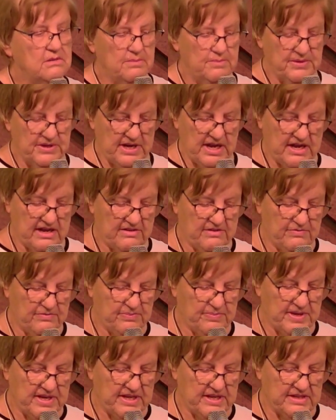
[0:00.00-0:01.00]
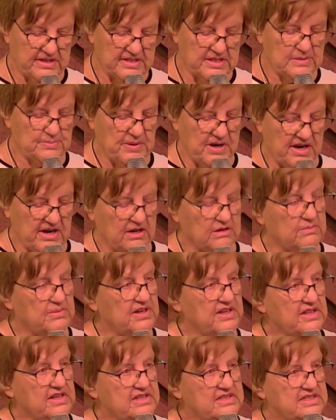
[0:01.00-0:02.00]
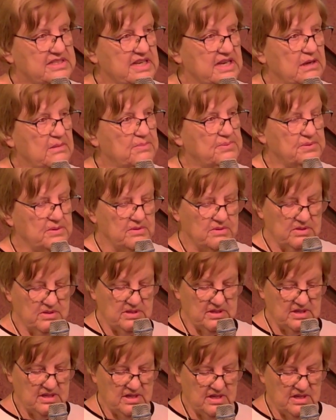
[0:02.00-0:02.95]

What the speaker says: but I've been inspired by the example